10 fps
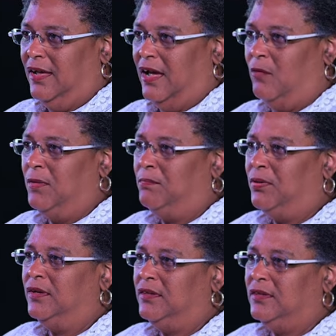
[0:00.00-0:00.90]
and we
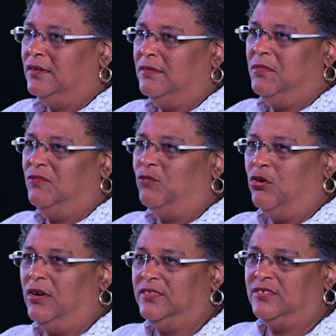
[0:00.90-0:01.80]
put
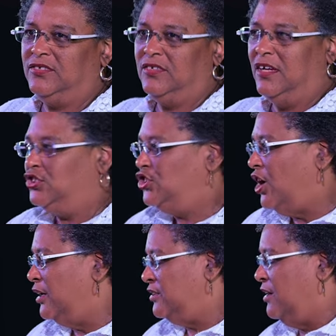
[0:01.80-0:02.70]
before us a
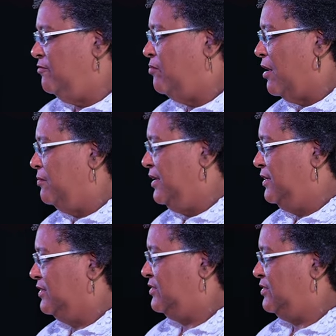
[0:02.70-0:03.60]
charter of
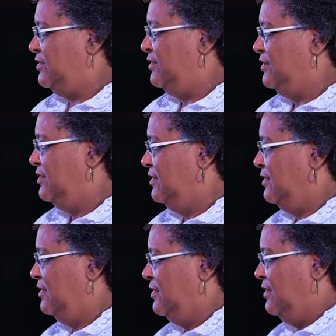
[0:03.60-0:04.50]
Barbados
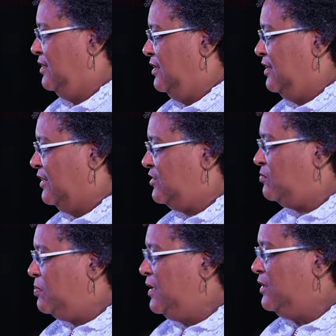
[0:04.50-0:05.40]
that
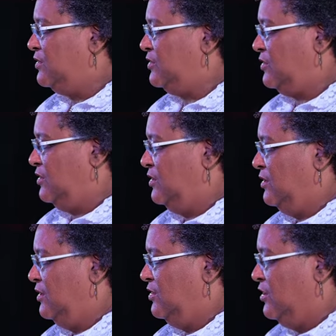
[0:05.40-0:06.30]
speaks
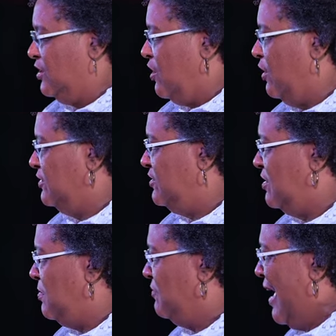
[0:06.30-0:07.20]
to the
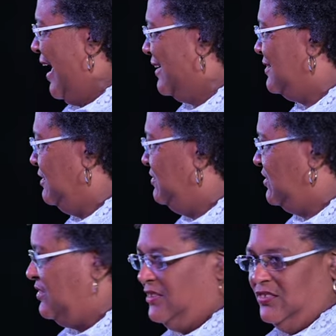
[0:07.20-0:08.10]
concept of active
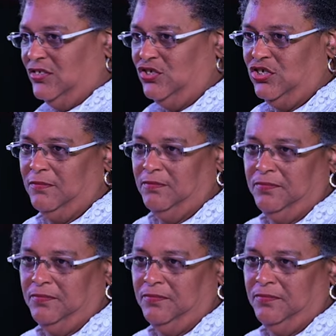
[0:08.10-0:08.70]
citizenship